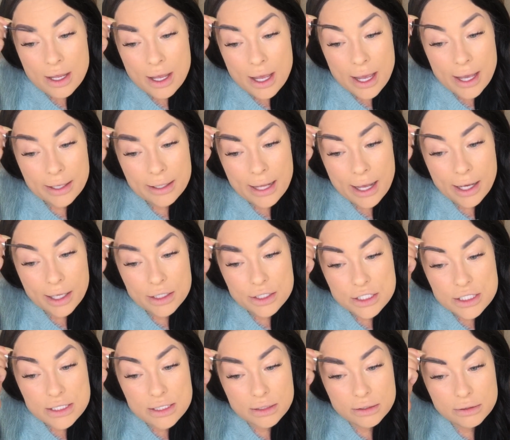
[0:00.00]
and add
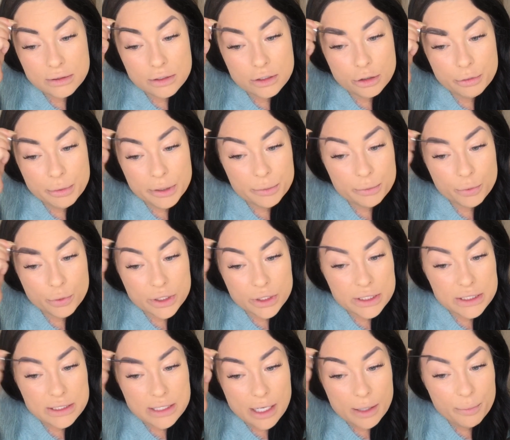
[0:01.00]
just a little bit more
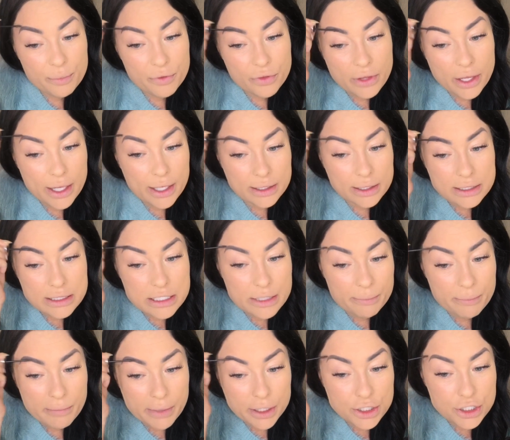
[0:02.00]
depth and
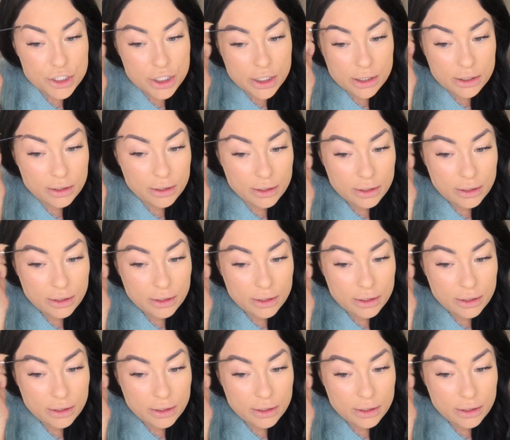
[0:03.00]
dimension.